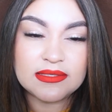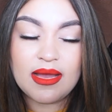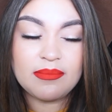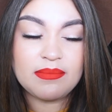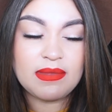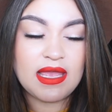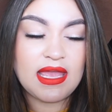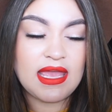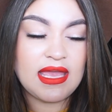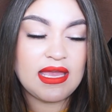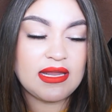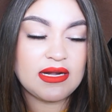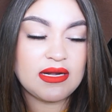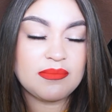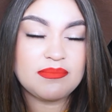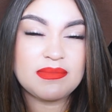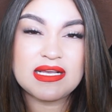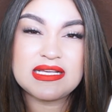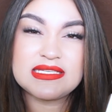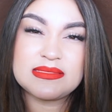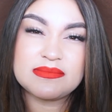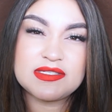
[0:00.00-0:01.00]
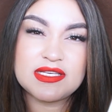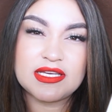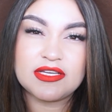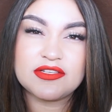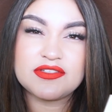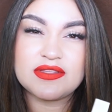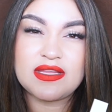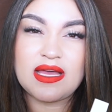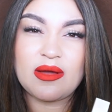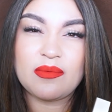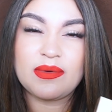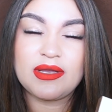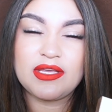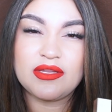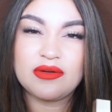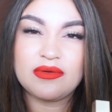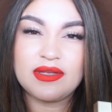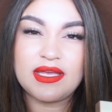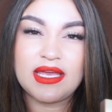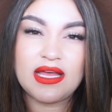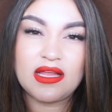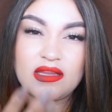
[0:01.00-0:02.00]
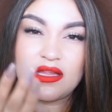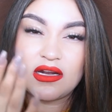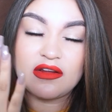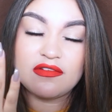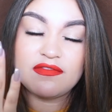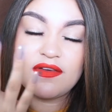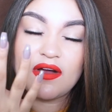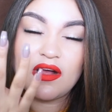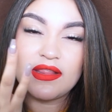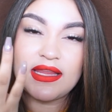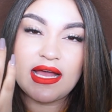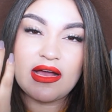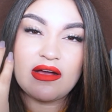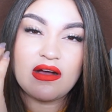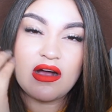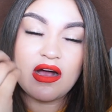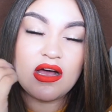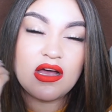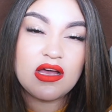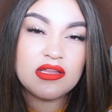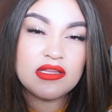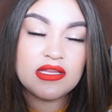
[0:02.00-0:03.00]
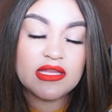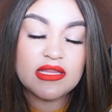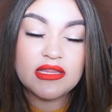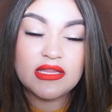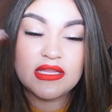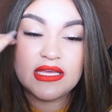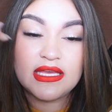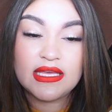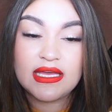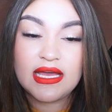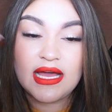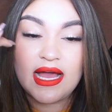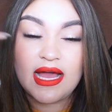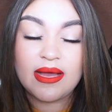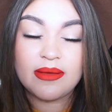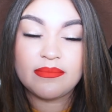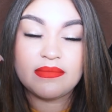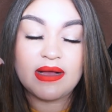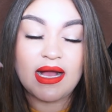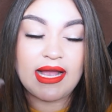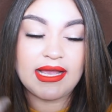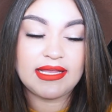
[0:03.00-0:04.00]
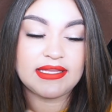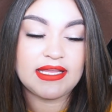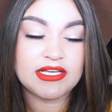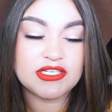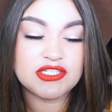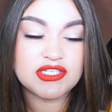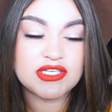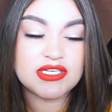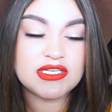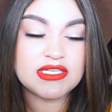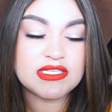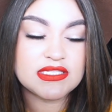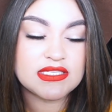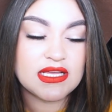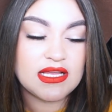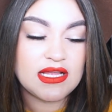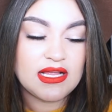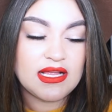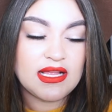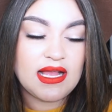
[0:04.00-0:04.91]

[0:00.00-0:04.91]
and mix them together, so that way you don't get a lot of fallout on the eyelashes.